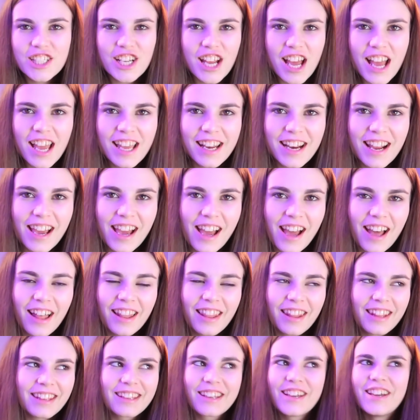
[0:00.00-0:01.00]

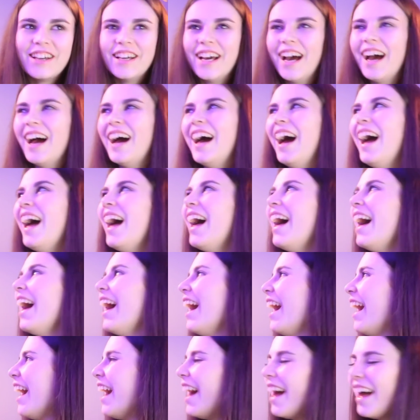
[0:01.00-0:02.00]
vagina. Like,
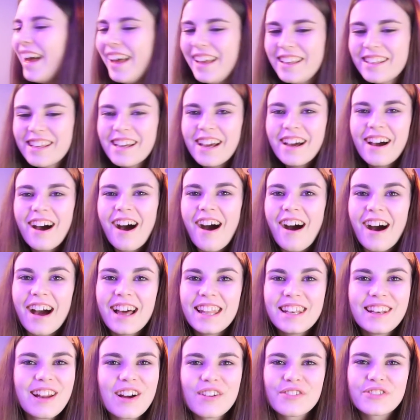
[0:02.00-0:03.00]

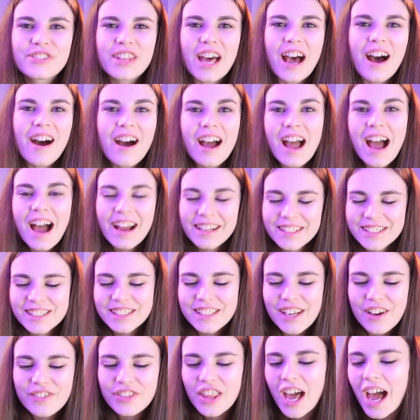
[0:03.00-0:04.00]
I love that. I
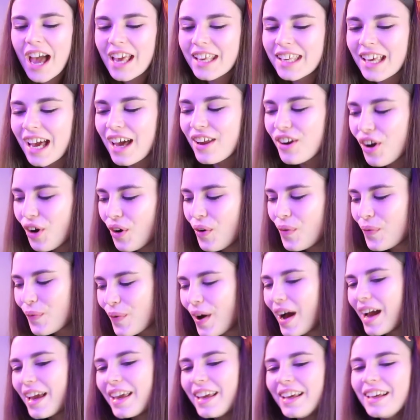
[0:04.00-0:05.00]
actually love that. I cannot
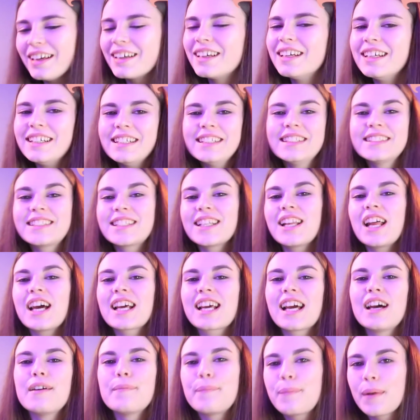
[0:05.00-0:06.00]
wait to,
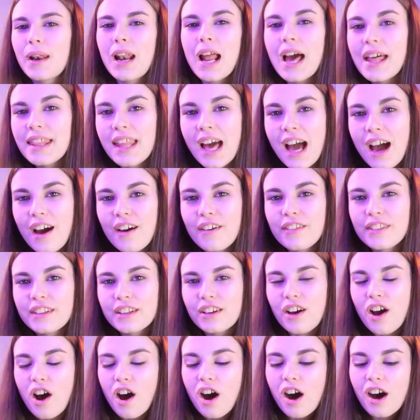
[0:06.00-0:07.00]
like, blare that out in
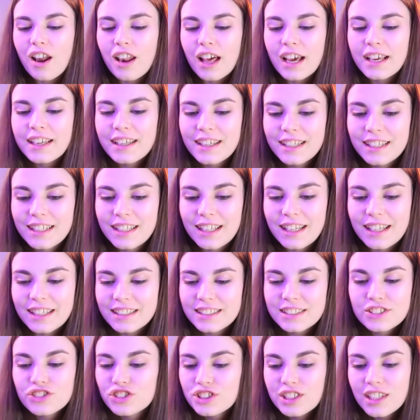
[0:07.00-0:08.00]
the car. Like,
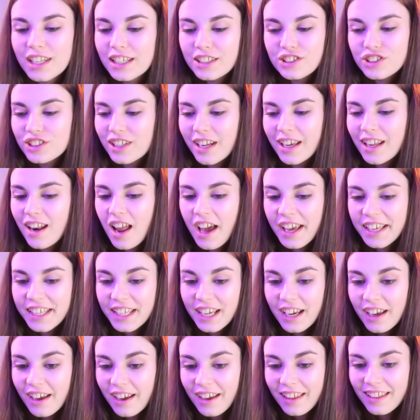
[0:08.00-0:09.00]
literally,
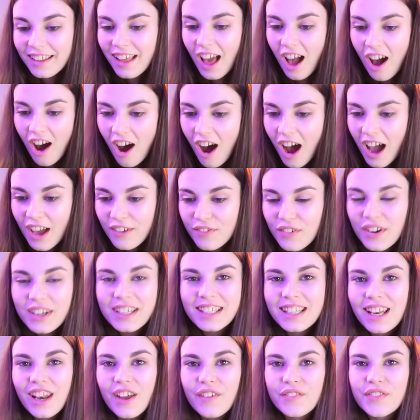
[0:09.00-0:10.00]
like, I
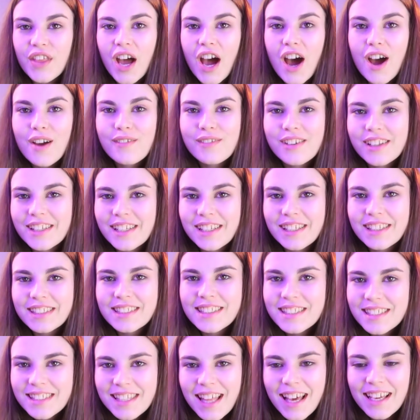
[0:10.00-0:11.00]
fucking love that. I'm going to
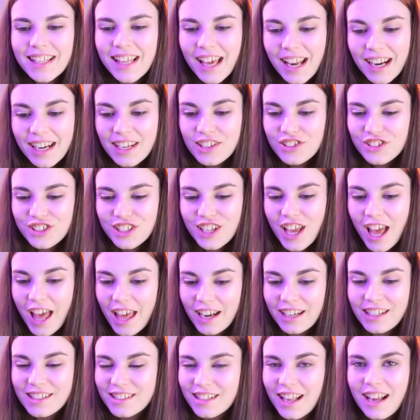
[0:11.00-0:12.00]
listen to that again literally
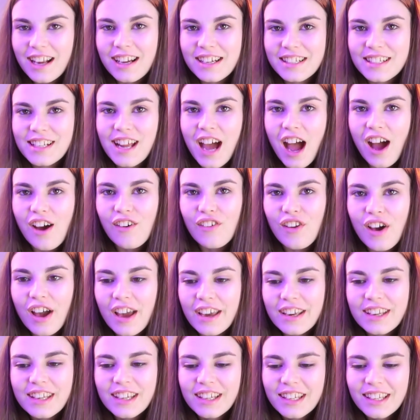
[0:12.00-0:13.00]
any second now.
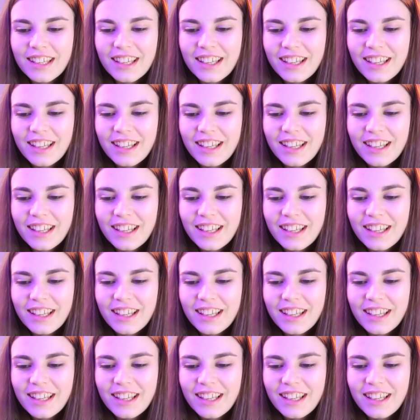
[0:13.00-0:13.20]
Like,